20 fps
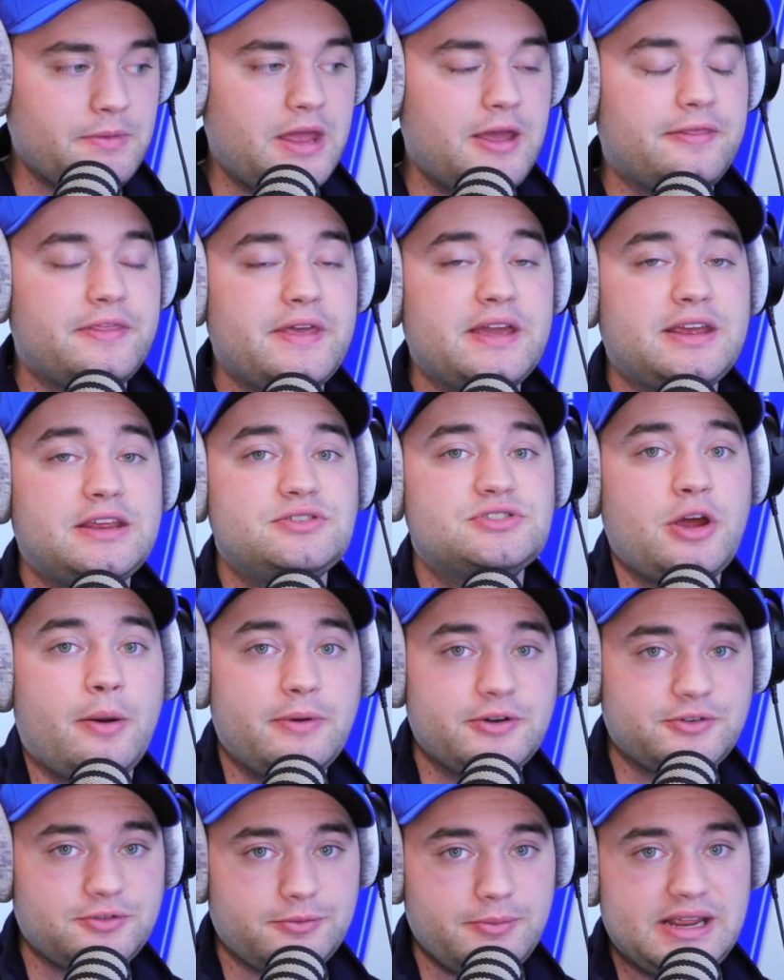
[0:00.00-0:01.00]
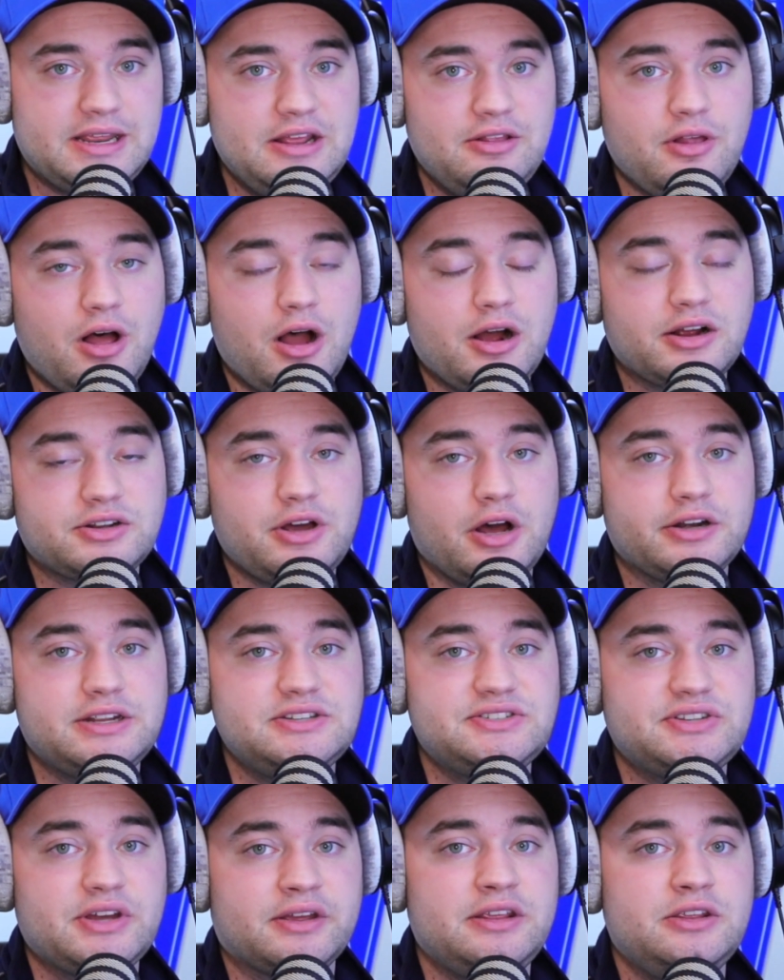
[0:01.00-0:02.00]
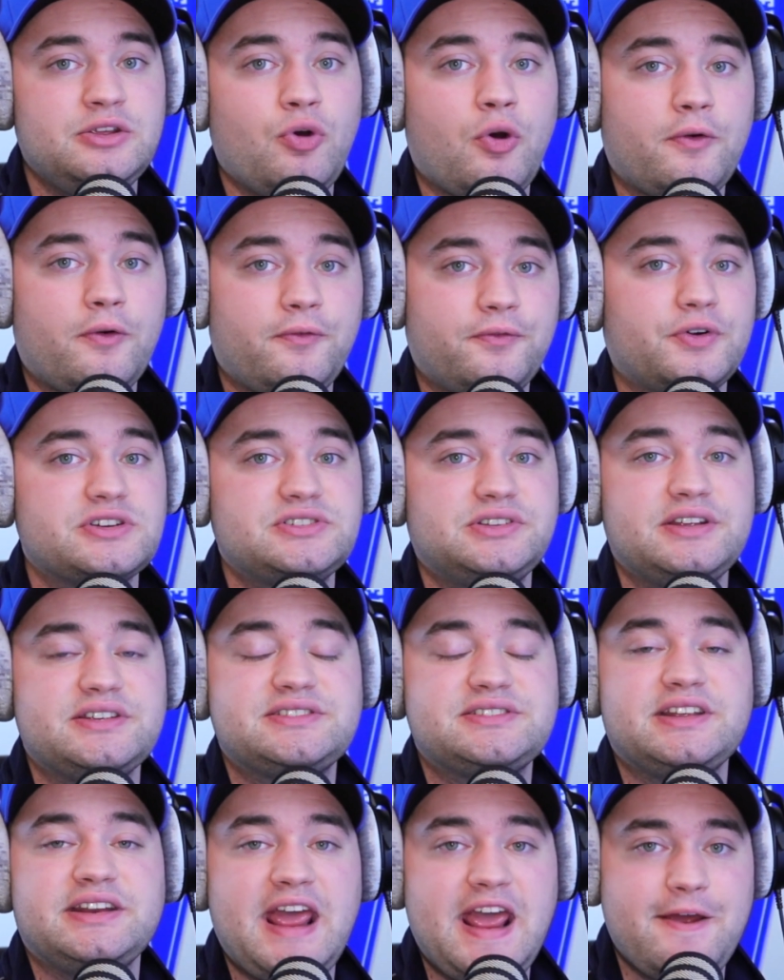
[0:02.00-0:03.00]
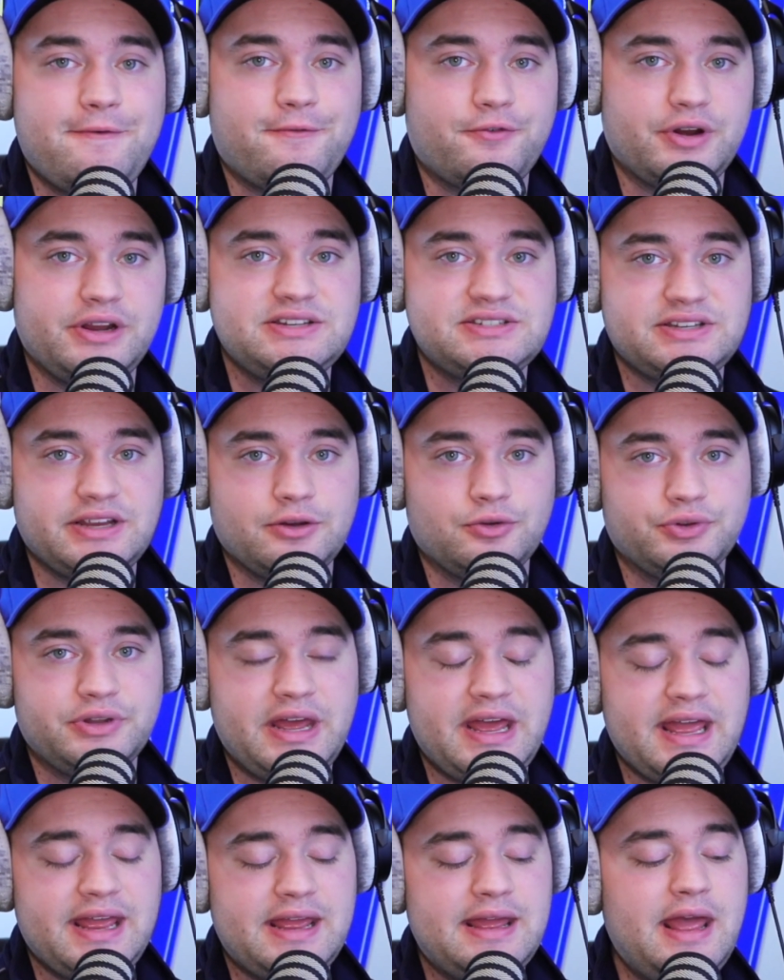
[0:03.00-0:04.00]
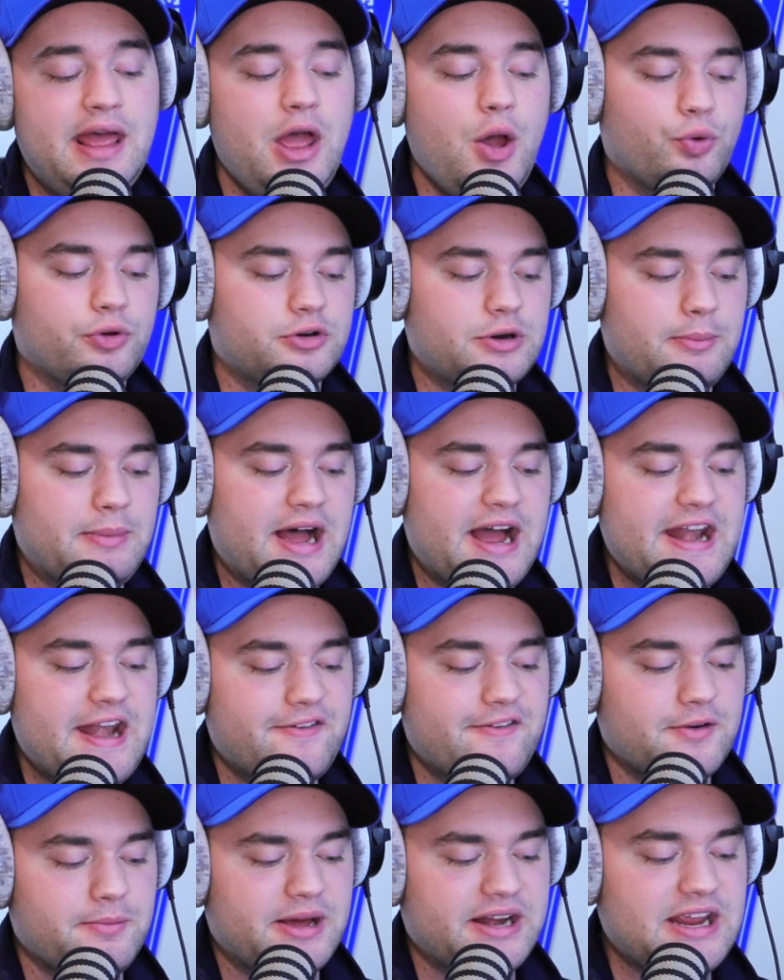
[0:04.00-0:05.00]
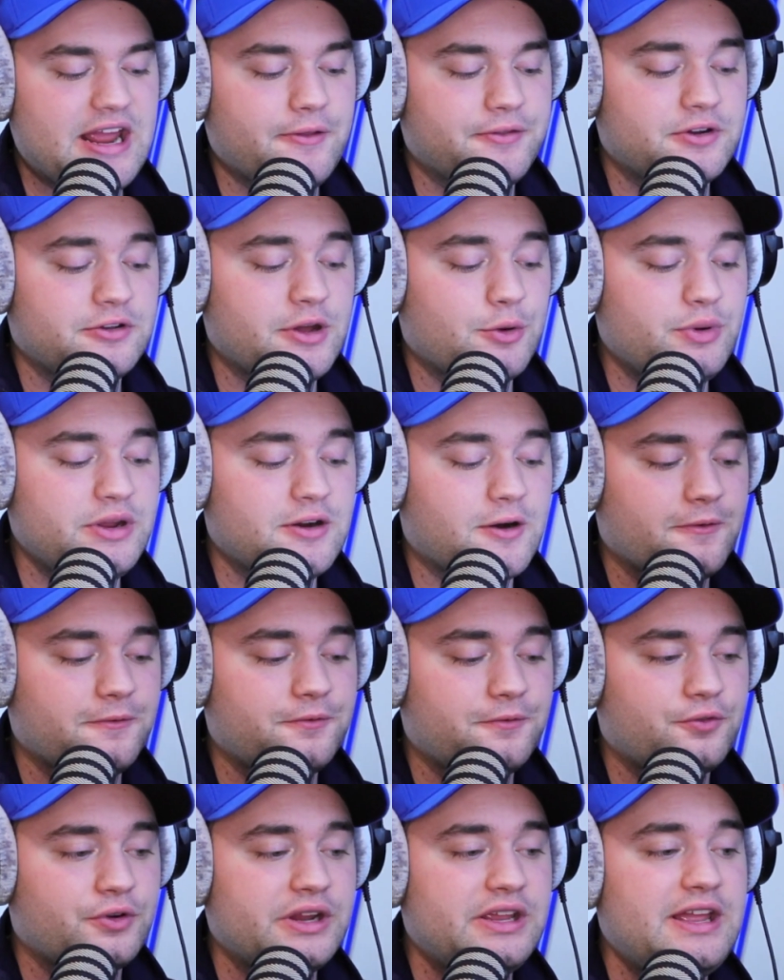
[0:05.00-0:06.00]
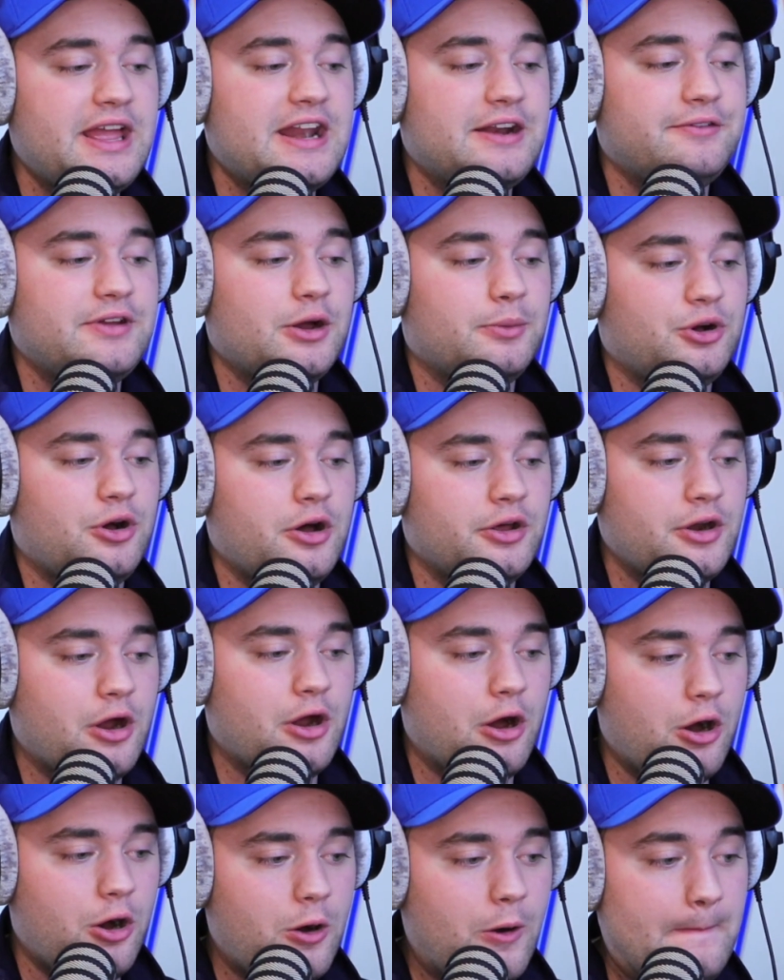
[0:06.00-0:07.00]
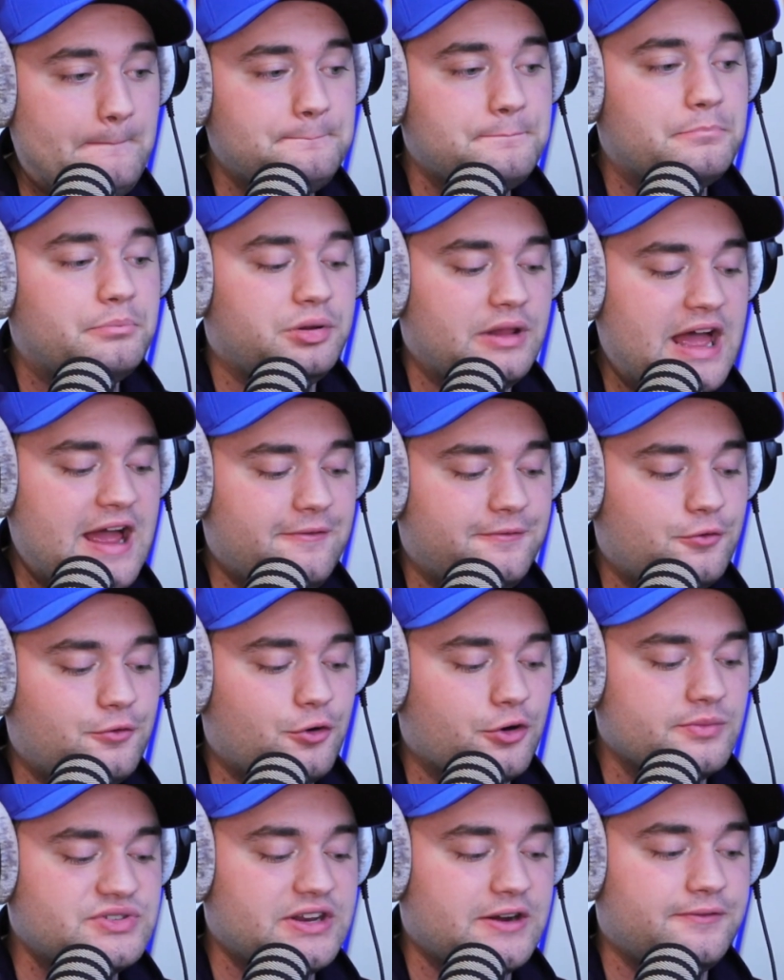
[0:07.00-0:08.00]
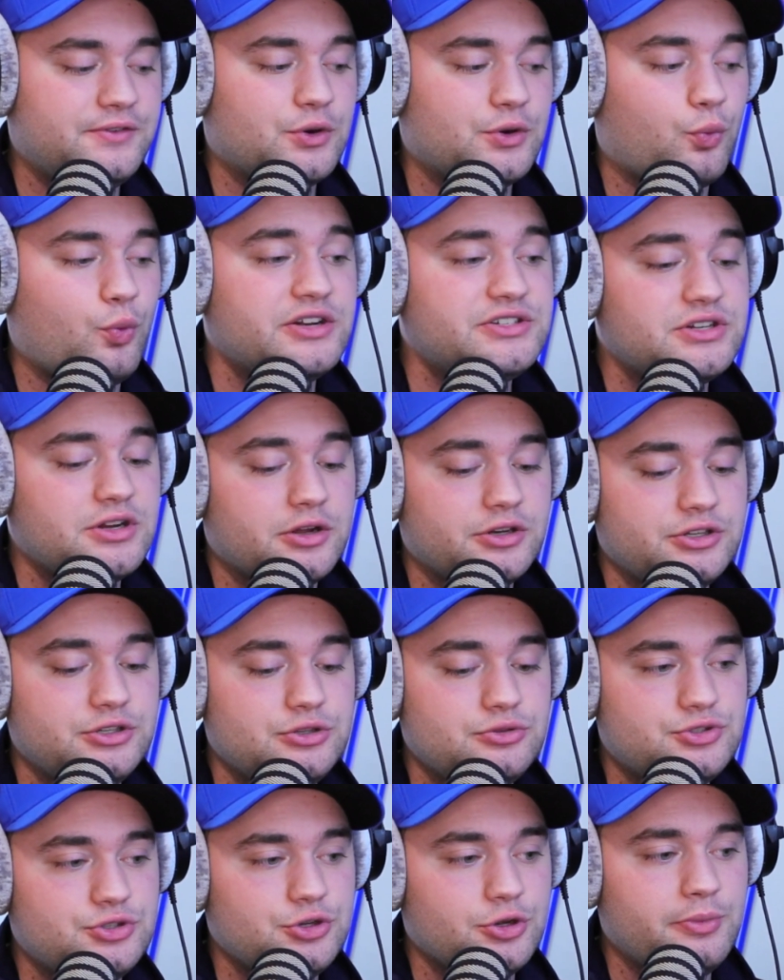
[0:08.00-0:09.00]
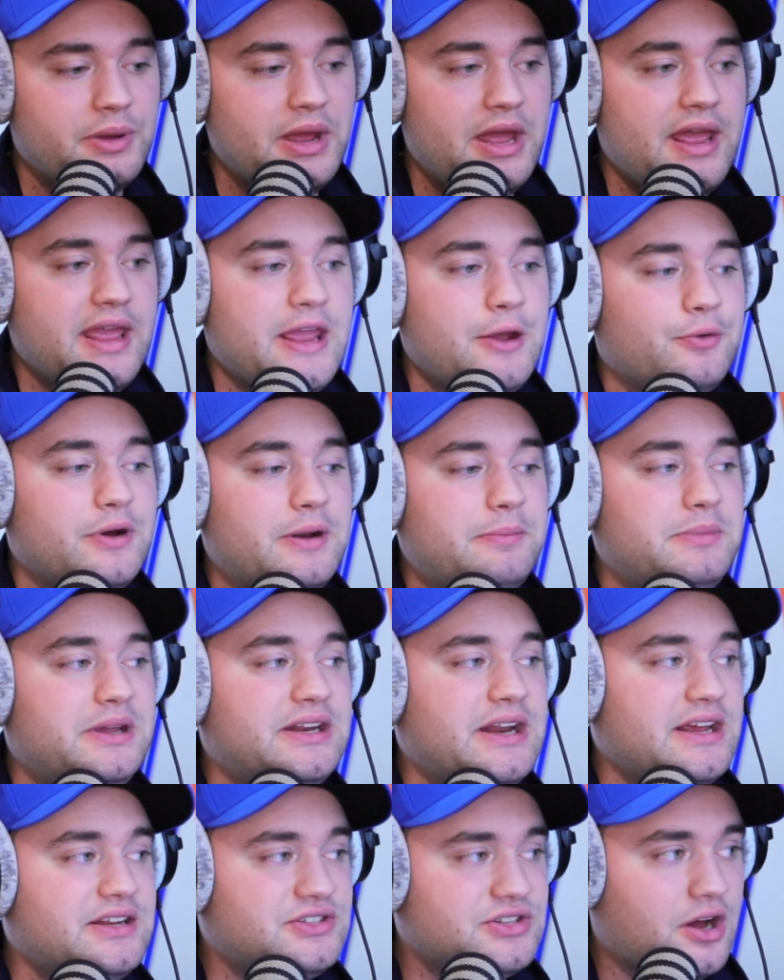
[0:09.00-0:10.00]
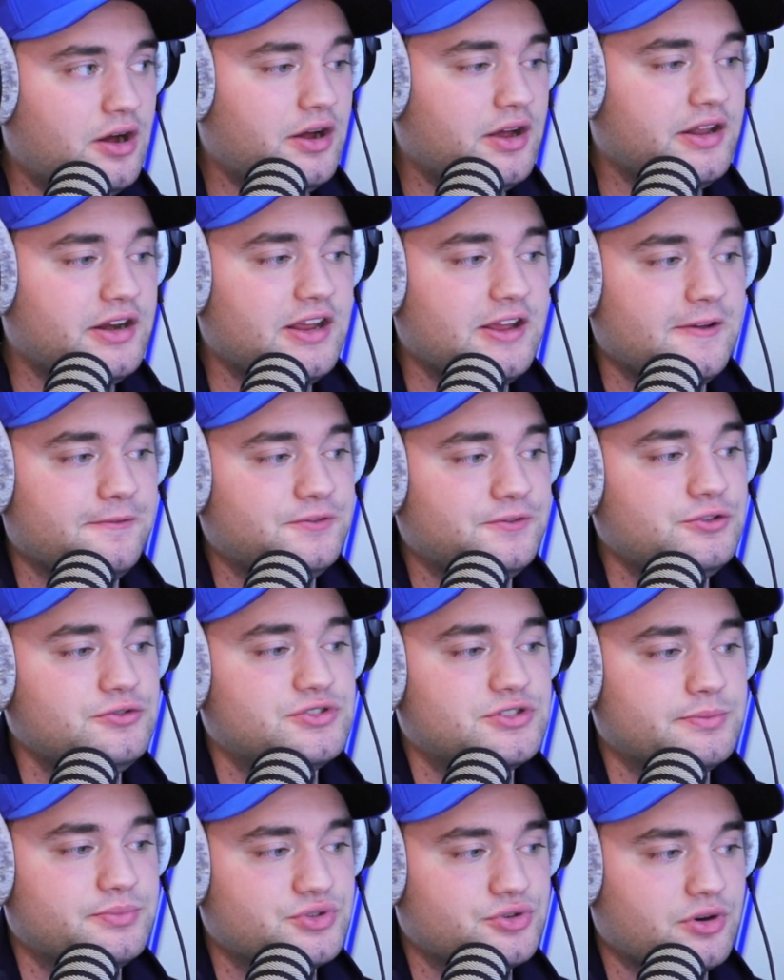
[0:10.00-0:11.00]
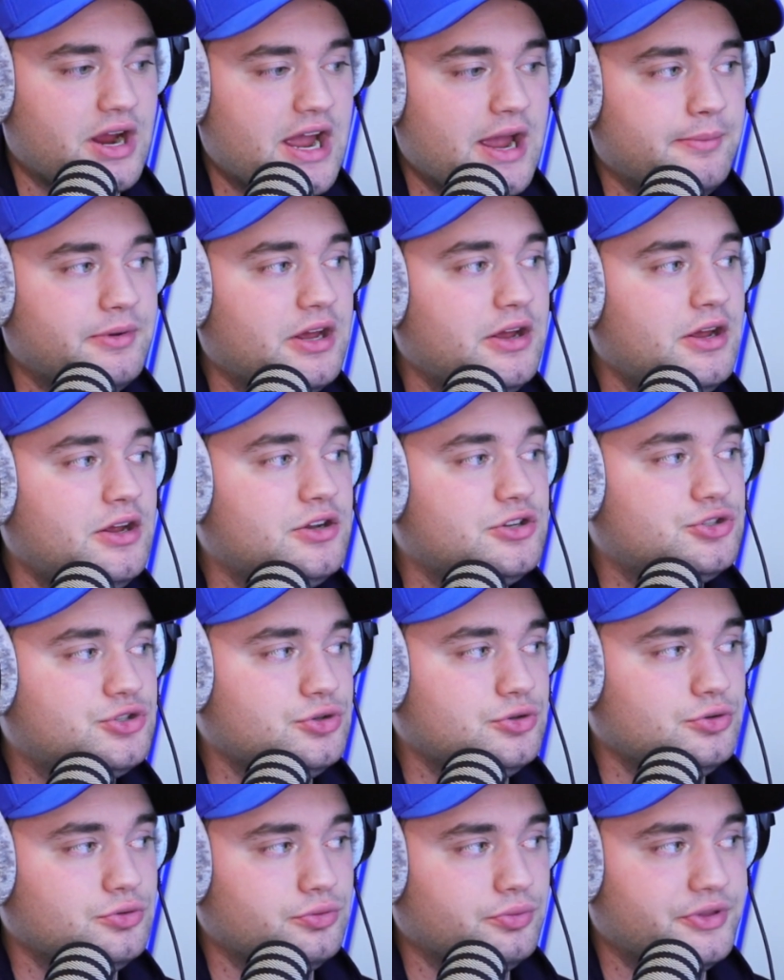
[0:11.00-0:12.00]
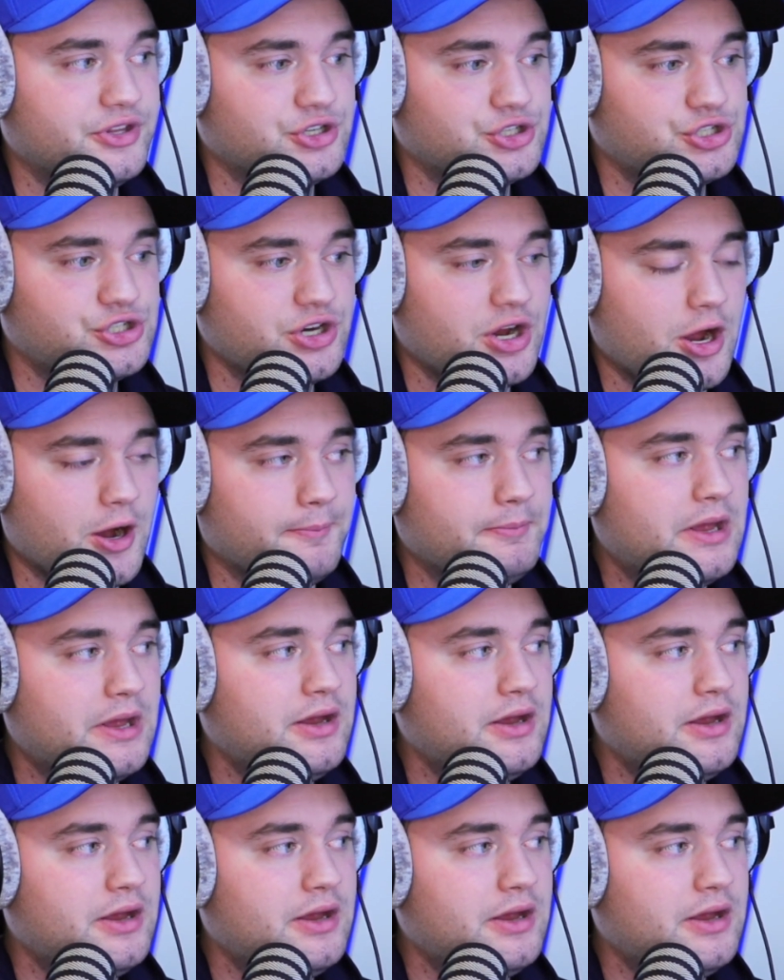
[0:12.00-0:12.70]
Thank you so much for making Locked On Kentucky your first listen every single day. Want to remind everybody out there that we are free and available on all platforms. And if you're watching on YouTube, it would mean a ton if you subscribed to the show.